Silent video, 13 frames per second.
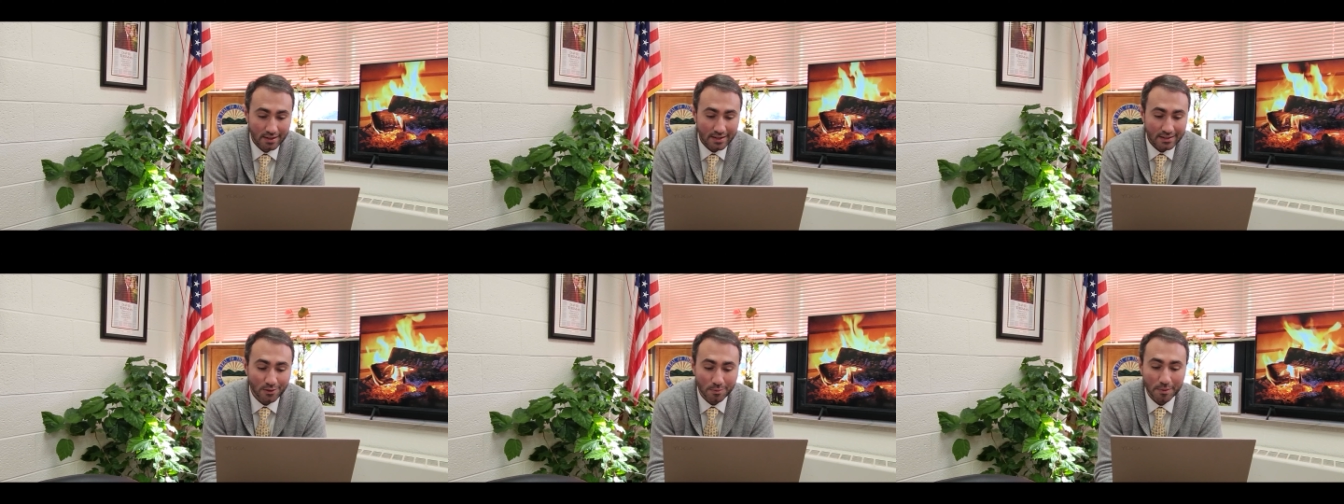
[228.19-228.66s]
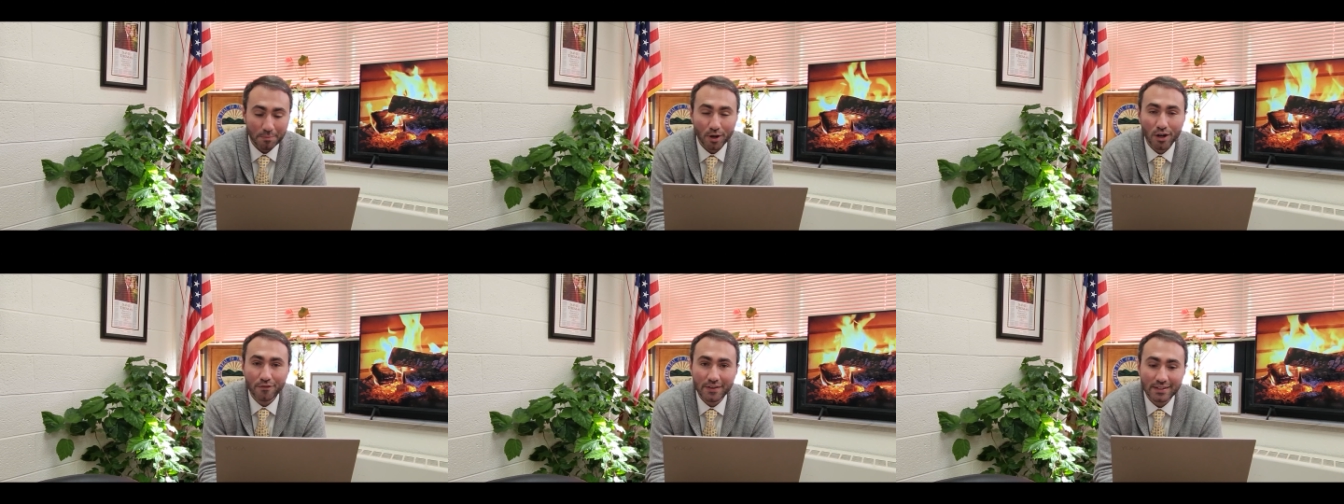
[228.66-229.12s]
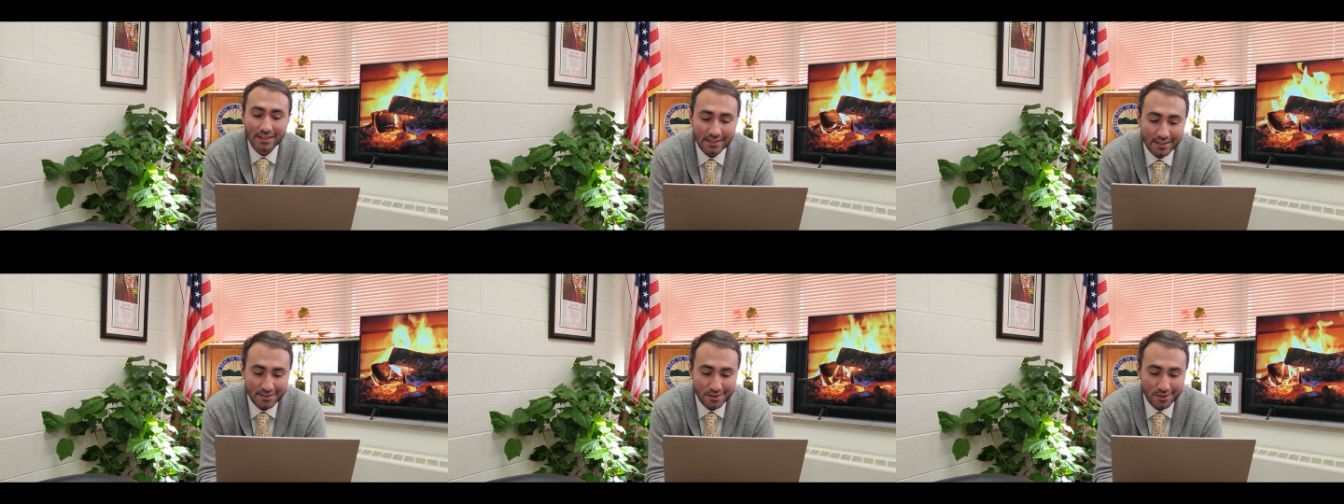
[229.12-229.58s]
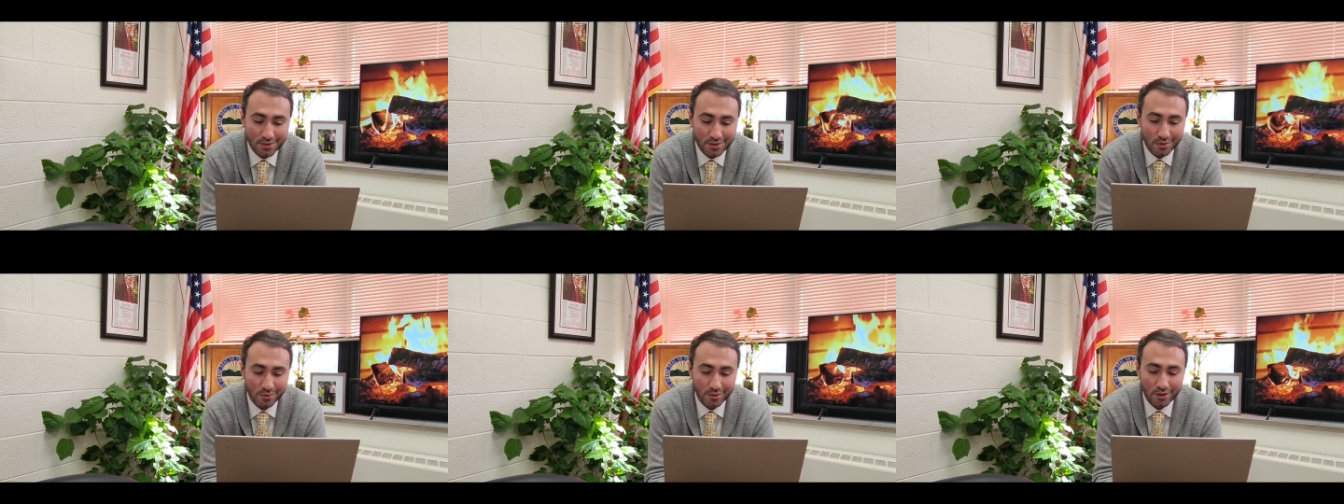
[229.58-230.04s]
These will be perfect to listen
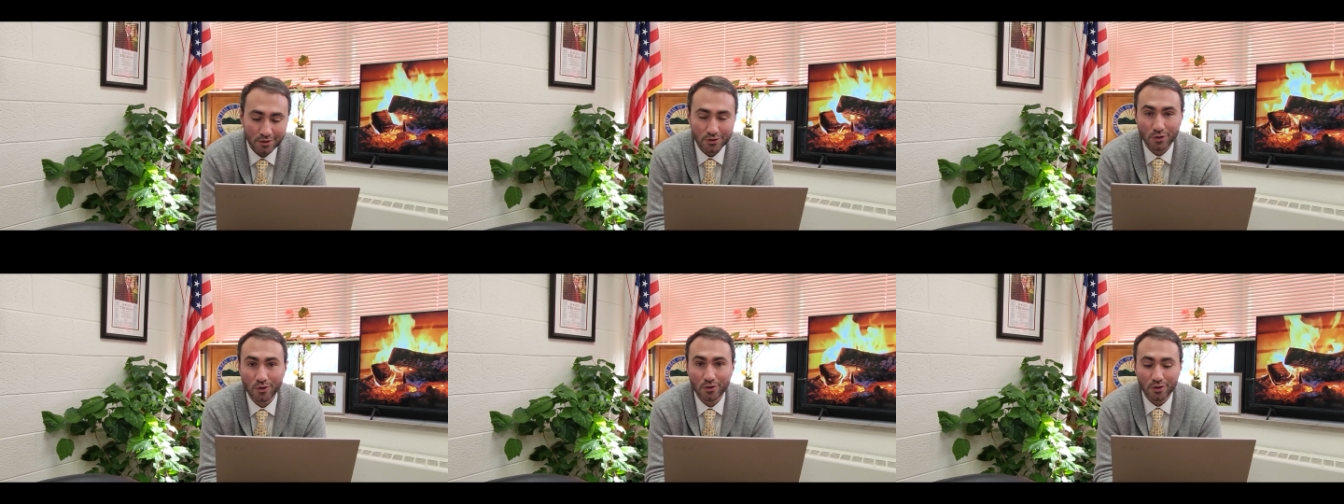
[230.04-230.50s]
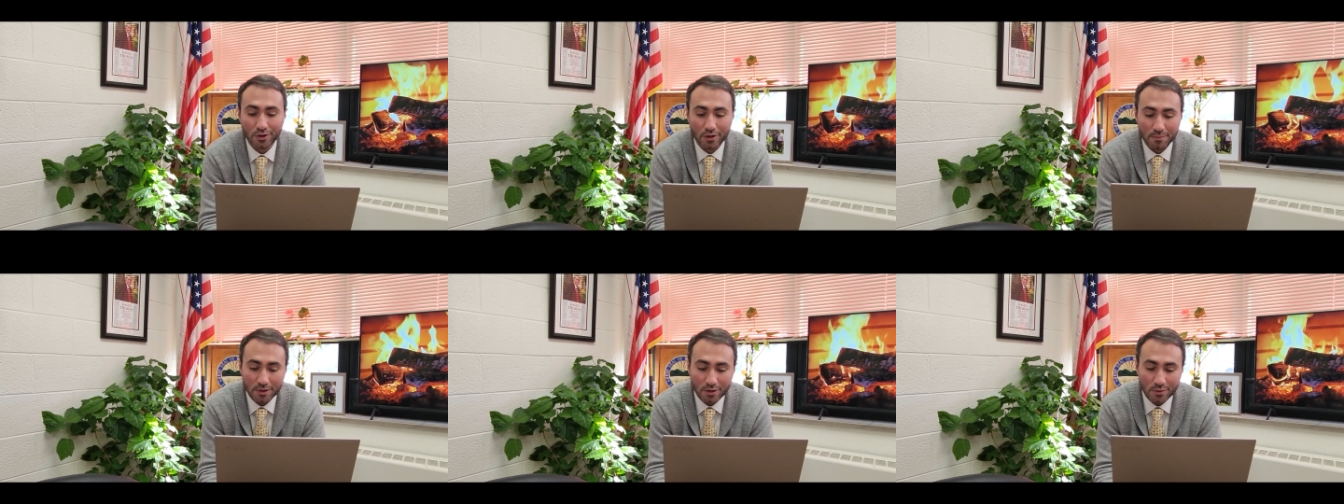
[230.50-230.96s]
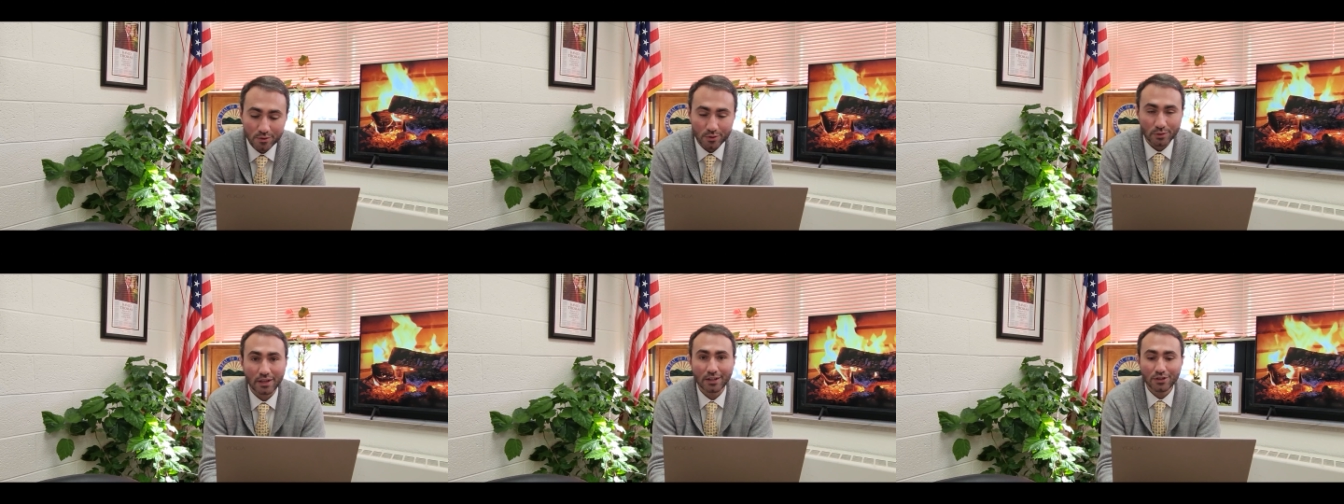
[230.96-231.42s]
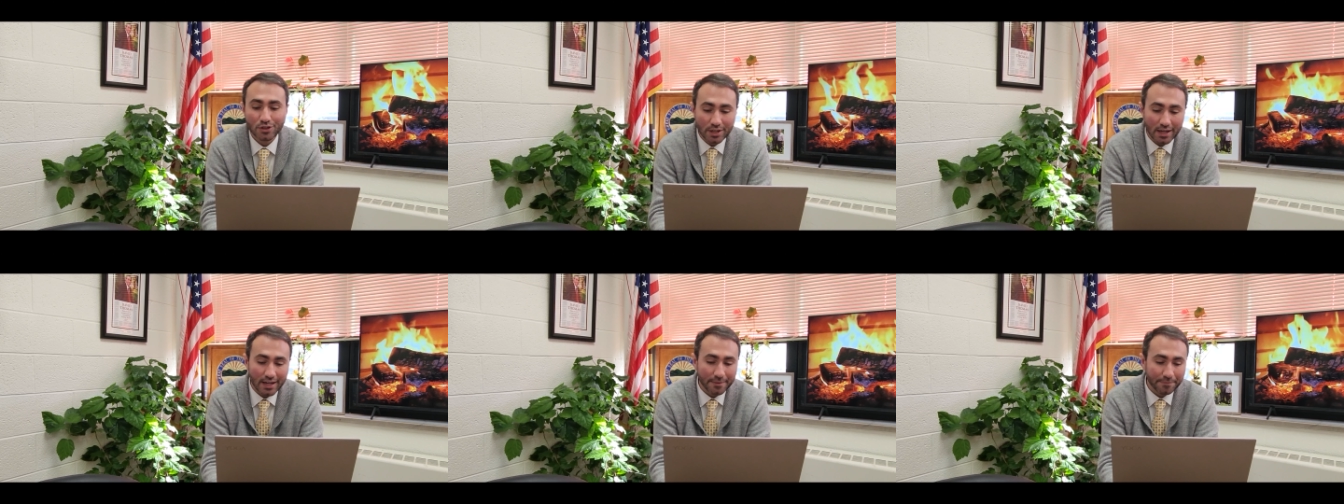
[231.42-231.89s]
to during your commute, your
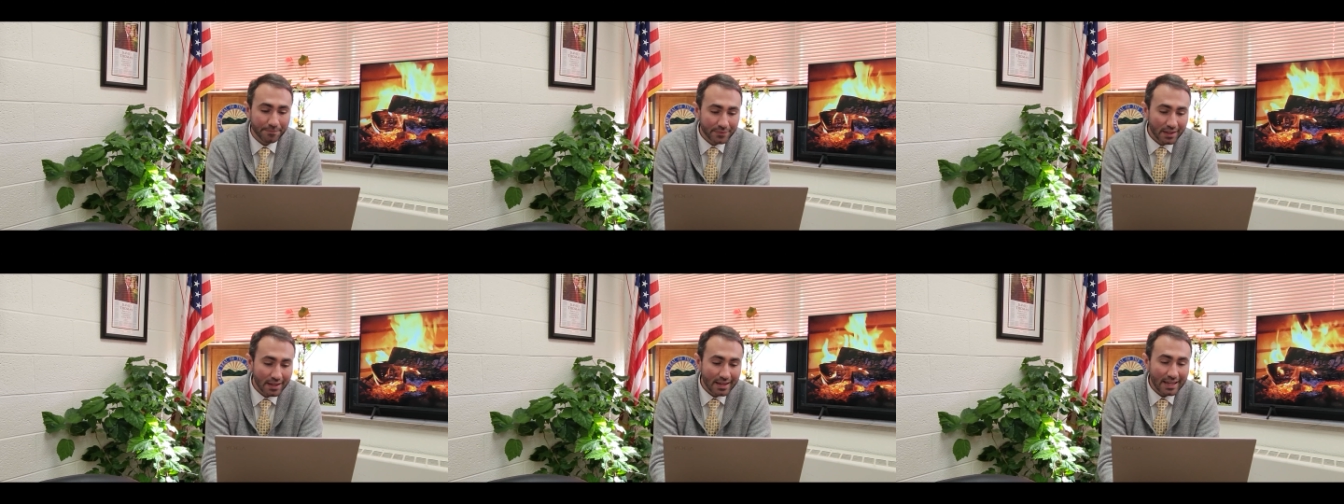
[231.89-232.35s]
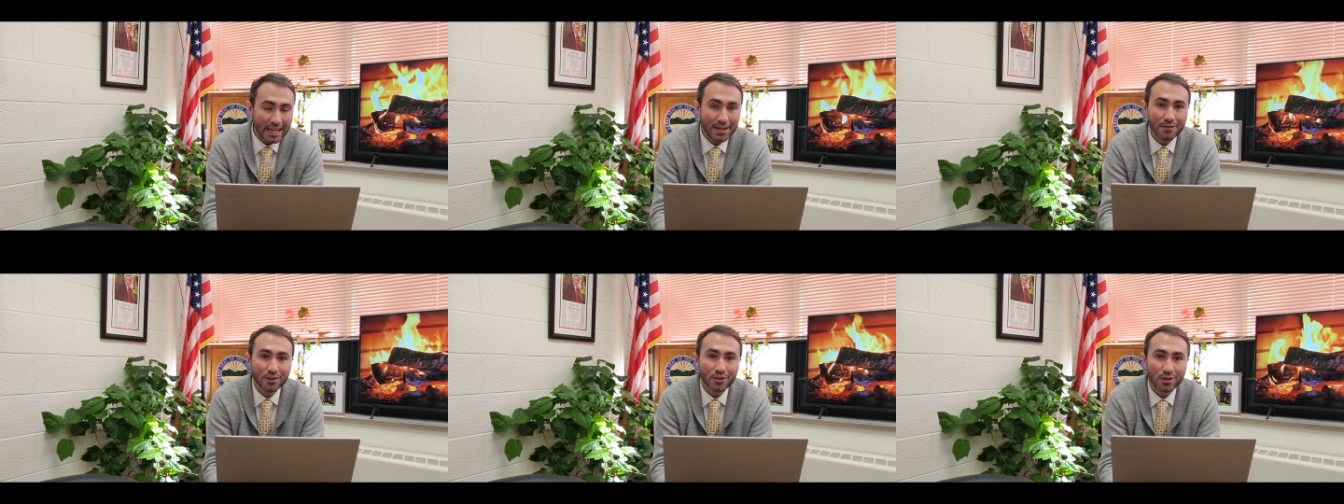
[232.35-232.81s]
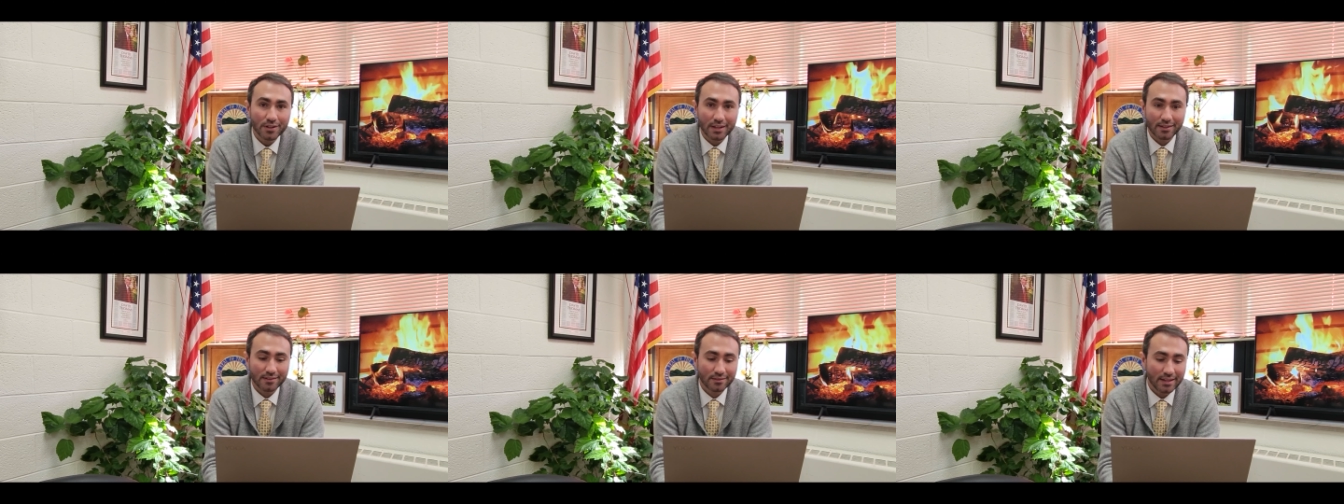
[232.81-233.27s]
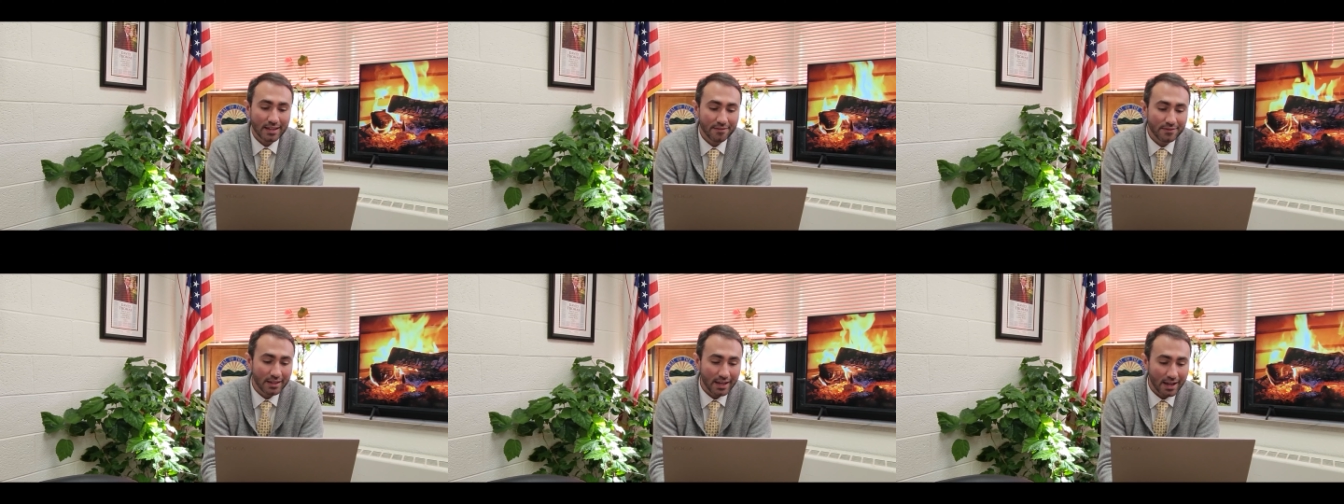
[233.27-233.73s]
lunchtime, even cooking,
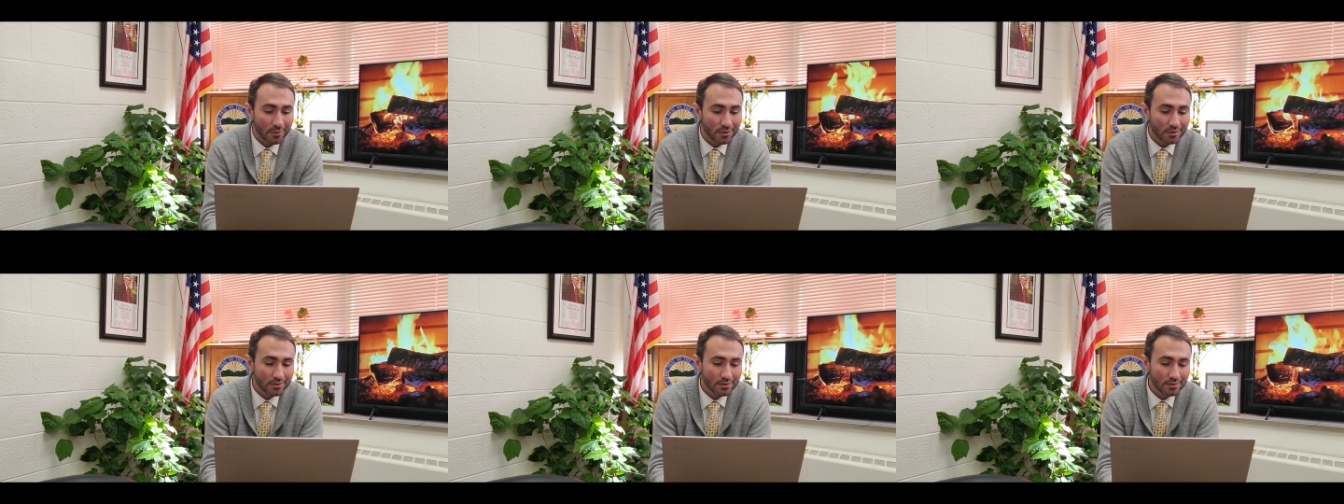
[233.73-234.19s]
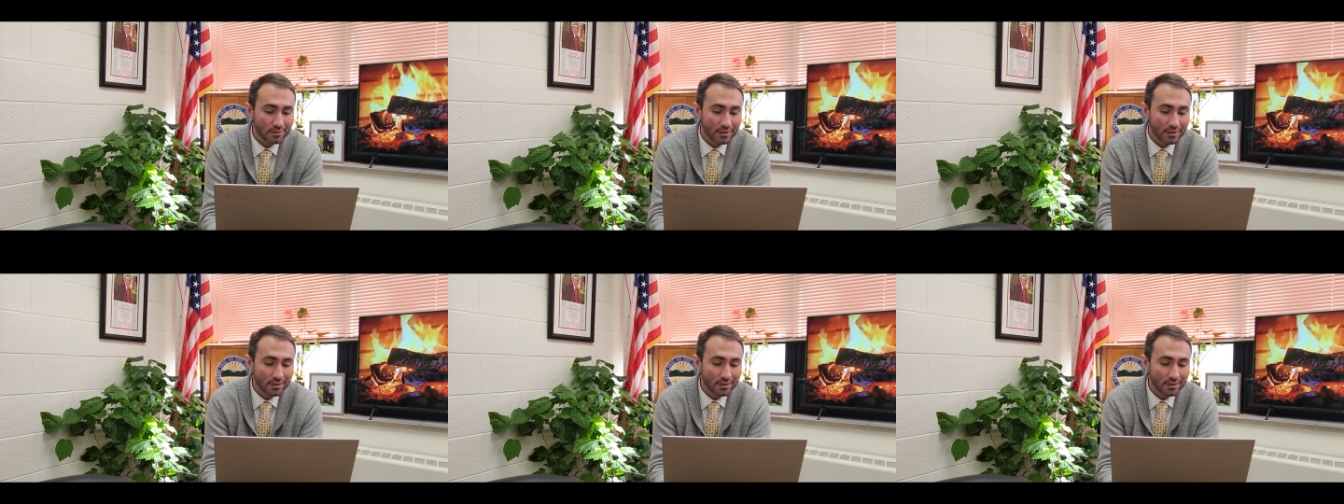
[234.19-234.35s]
evening hours.